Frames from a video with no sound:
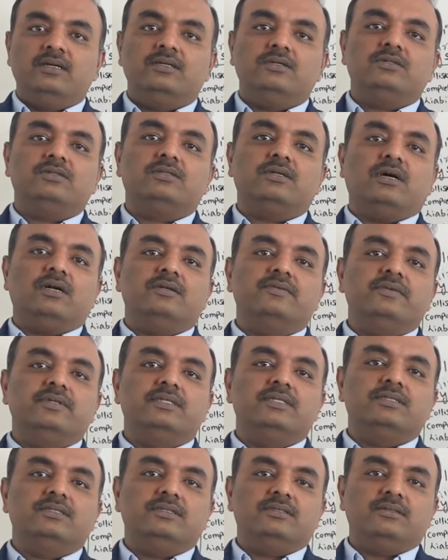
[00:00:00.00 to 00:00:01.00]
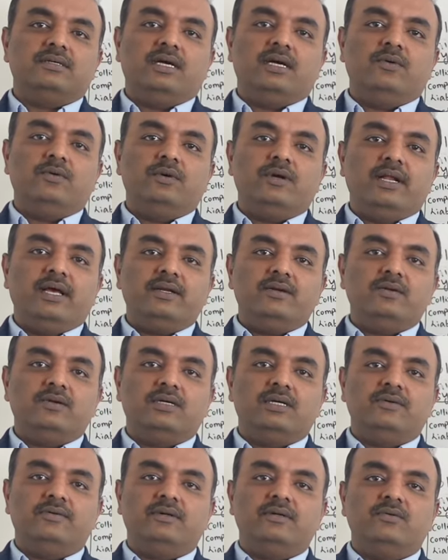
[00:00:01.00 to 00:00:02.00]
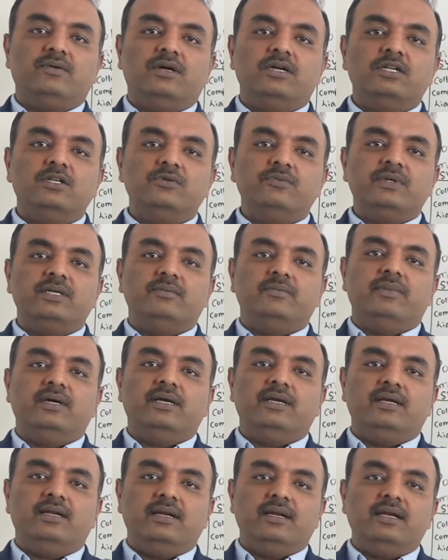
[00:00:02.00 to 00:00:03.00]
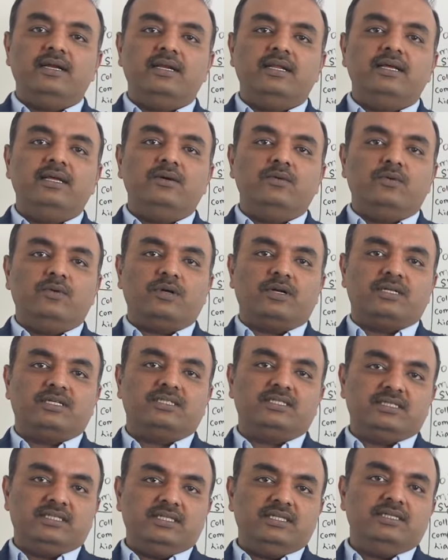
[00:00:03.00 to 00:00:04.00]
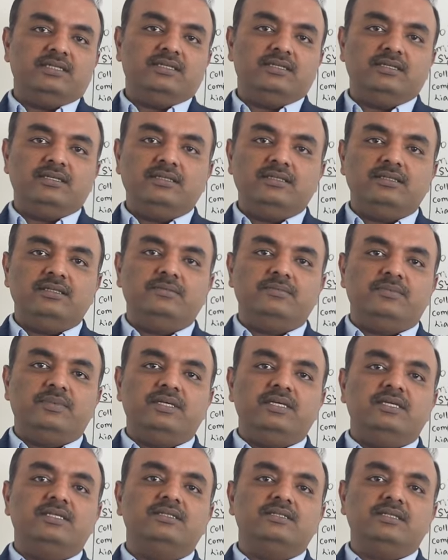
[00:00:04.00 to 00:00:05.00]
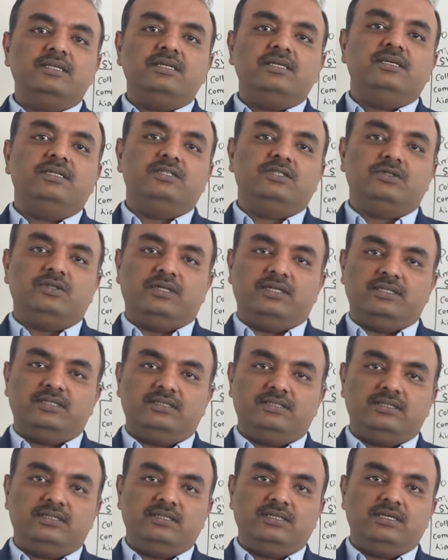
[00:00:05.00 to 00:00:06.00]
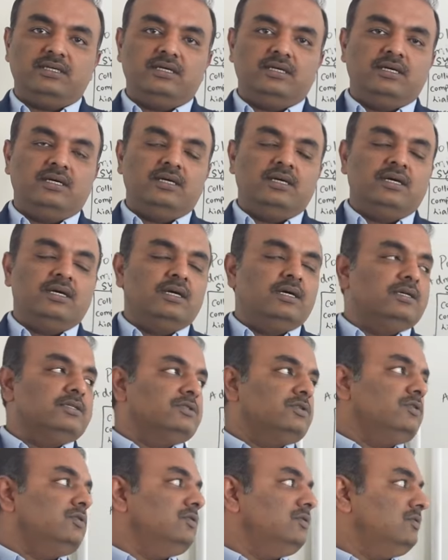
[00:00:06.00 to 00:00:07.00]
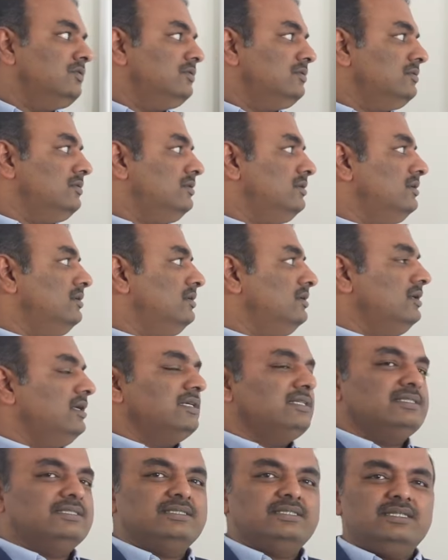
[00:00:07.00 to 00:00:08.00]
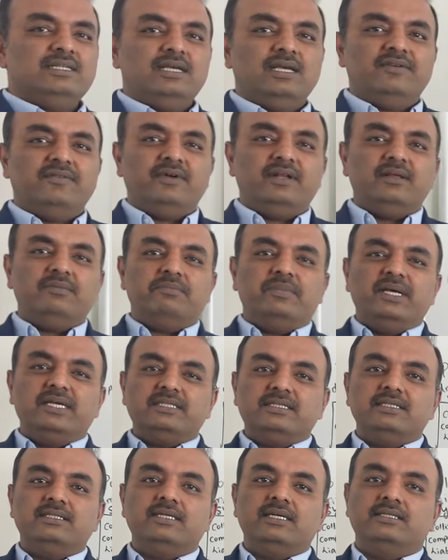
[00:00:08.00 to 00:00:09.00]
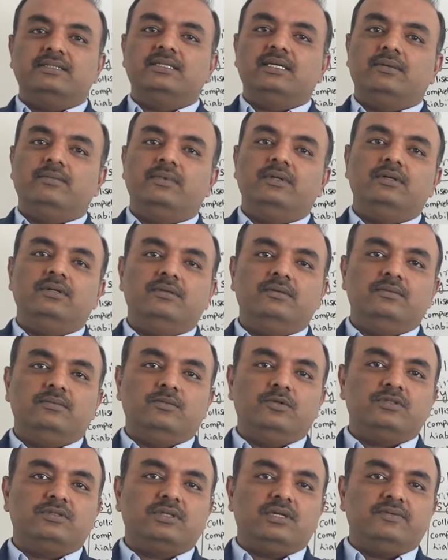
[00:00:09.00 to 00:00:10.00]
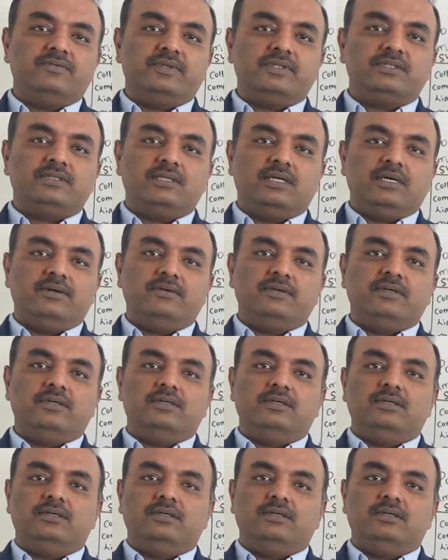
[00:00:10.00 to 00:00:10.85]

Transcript: To start with, I would like to cover what do you mean by rating worksheet in P&C insurance. So, let's see a very basic example. Most of us have